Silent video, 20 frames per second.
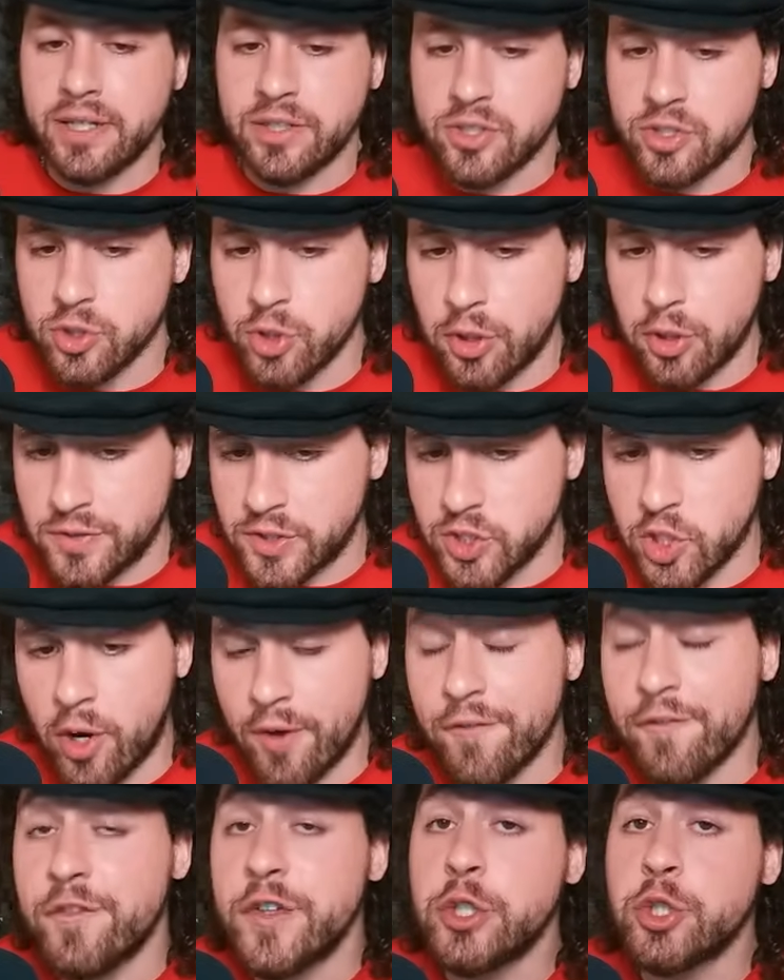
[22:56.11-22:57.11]
It serves as our
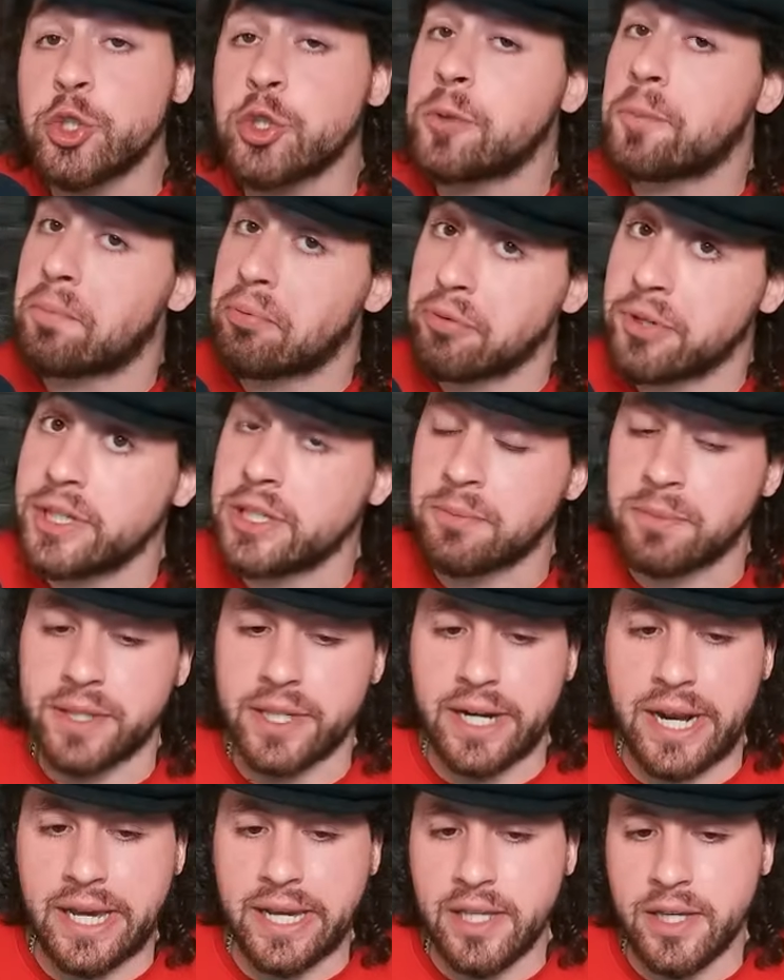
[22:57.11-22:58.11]
featured prelim of
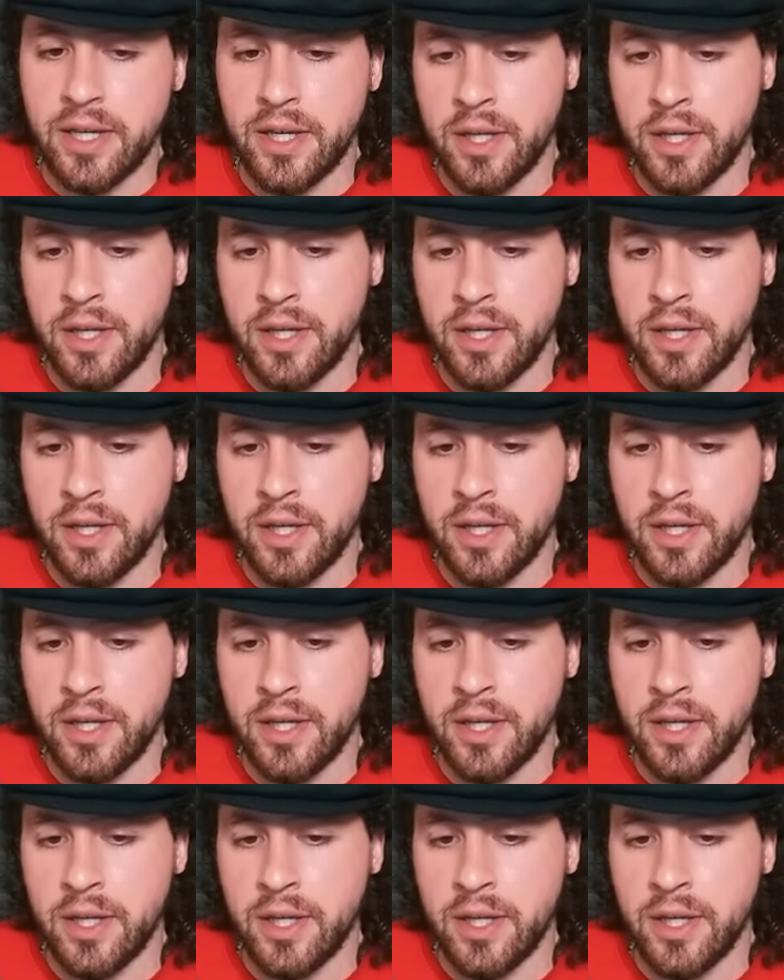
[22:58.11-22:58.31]
the night.